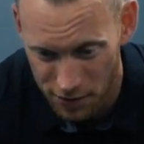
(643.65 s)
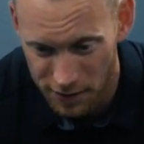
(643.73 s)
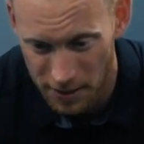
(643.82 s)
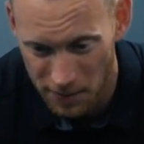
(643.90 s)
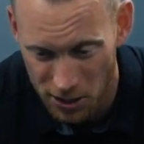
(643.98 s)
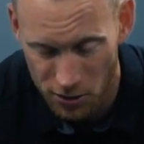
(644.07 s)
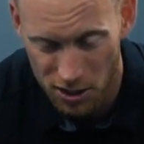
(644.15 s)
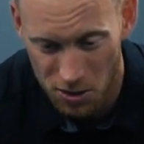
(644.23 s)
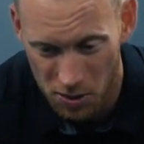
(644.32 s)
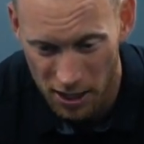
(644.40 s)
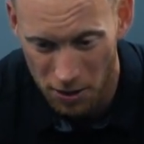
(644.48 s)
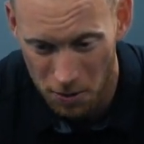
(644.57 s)
You've seen me do
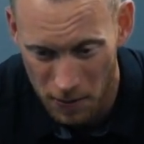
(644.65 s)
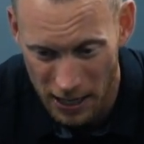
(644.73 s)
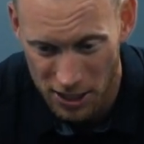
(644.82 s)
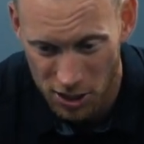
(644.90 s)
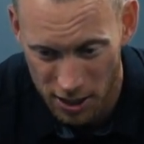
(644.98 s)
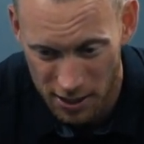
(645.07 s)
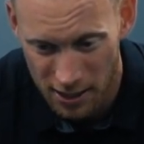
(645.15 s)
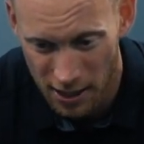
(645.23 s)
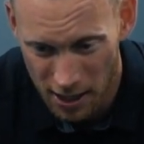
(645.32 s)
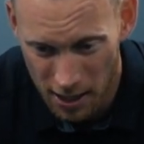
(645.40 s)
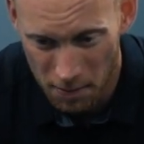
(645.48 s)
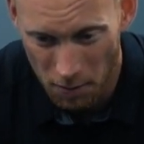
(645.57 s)
this with other patients,
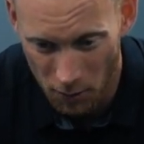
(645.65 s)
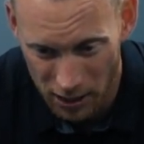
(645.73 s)
but